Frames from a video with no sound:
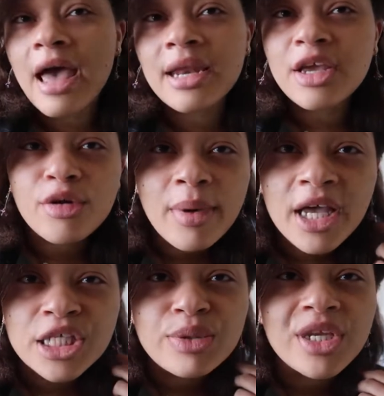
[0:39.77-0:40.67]
had ear
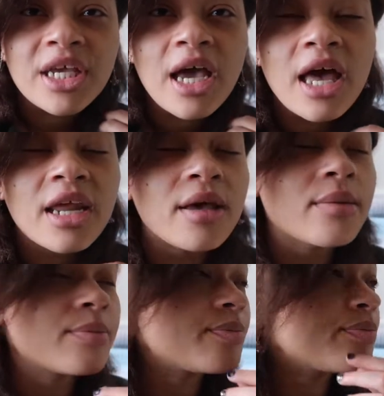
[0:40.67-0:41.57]
mites when he got
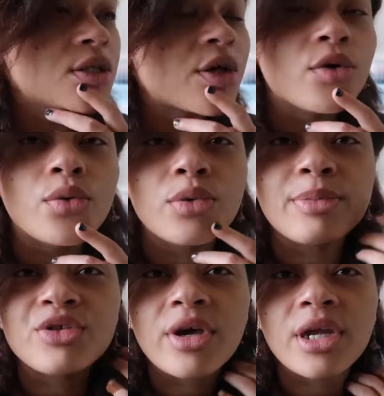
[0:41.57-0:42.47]
him. So we've
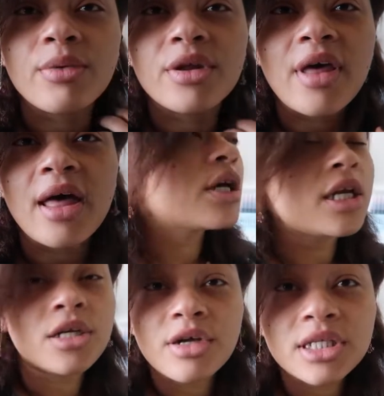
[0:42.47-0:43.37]
been trying to get rid of So I
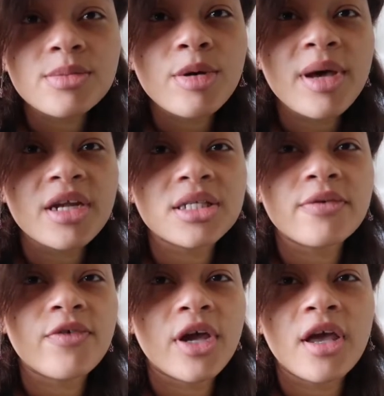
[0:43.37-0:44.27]
need to go get some more
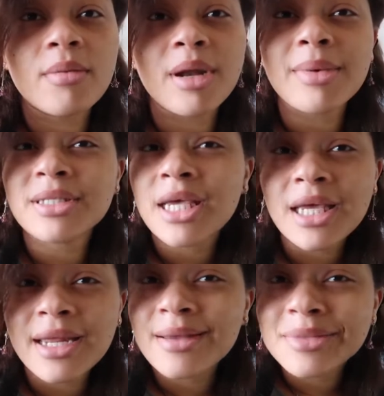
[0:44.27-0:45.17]
medicine for him, but I'm not
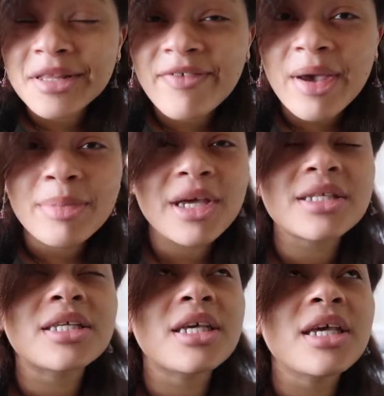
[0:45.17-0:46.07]
taking him to the vet
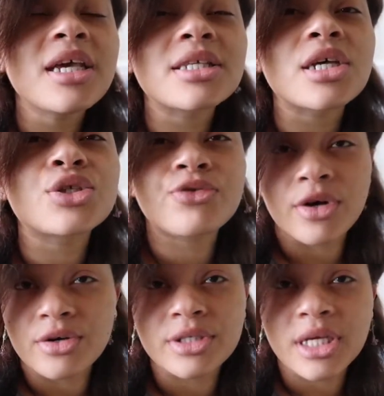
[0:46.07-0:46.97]
because he is a
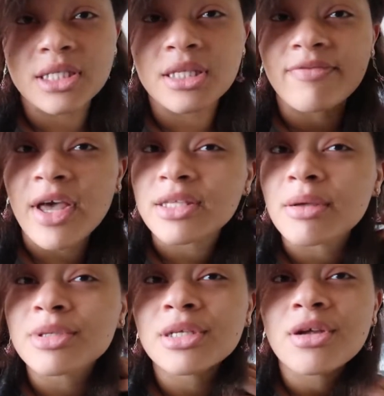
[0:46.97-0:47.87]
struggle to get to the vet.
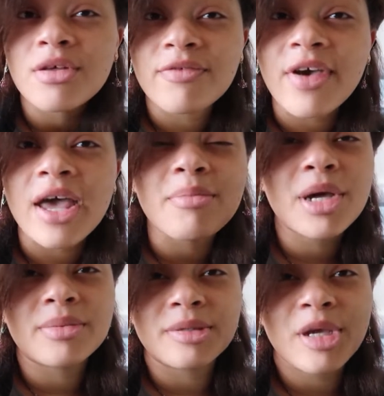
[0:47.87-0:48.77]
So I'm just gonna go to the vet and
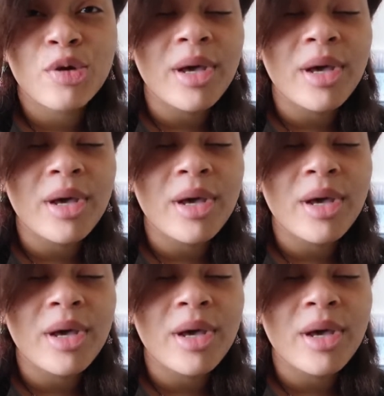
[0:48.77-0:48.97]
pick up some ear